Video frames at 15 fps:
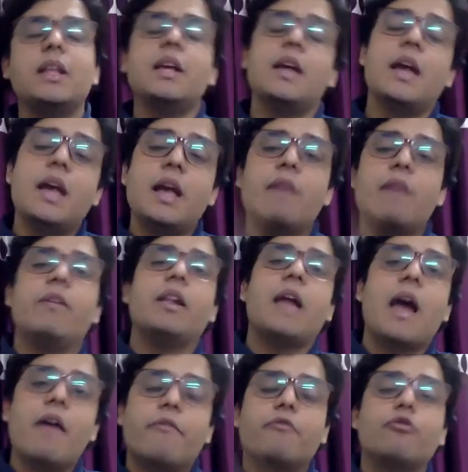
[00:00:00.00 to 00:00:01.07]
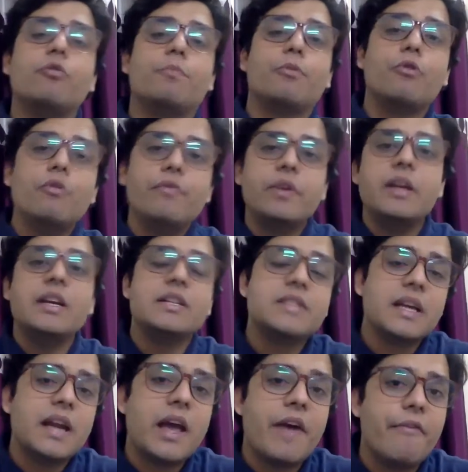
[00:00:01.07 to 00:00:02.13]
A will have to prove each and
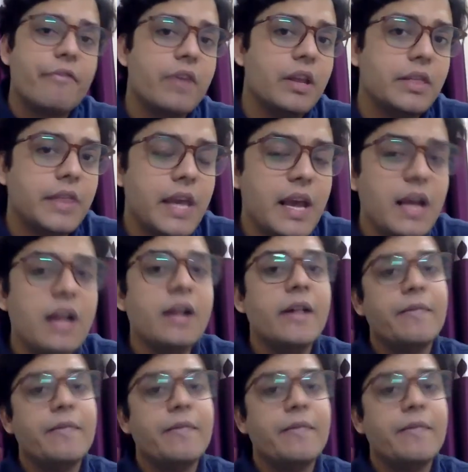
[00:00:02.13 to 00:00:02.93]
everything